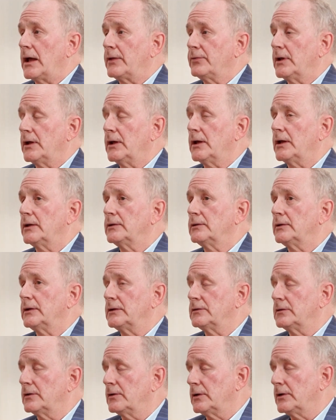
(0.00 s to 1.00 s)
And then
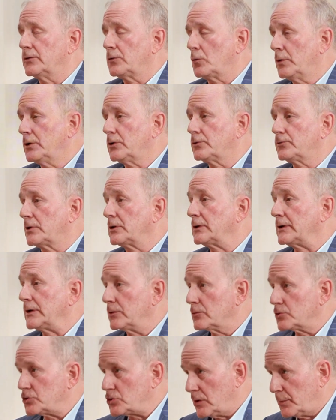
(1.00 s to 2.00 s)
in the winter, it's the
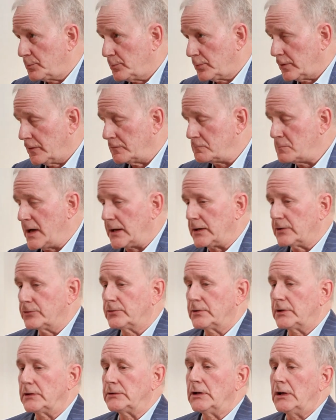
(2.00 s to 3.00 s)
Leadership of
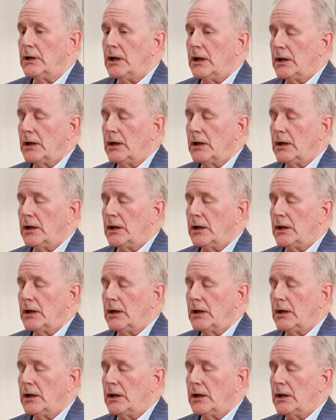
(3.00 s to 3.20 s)
Medicine.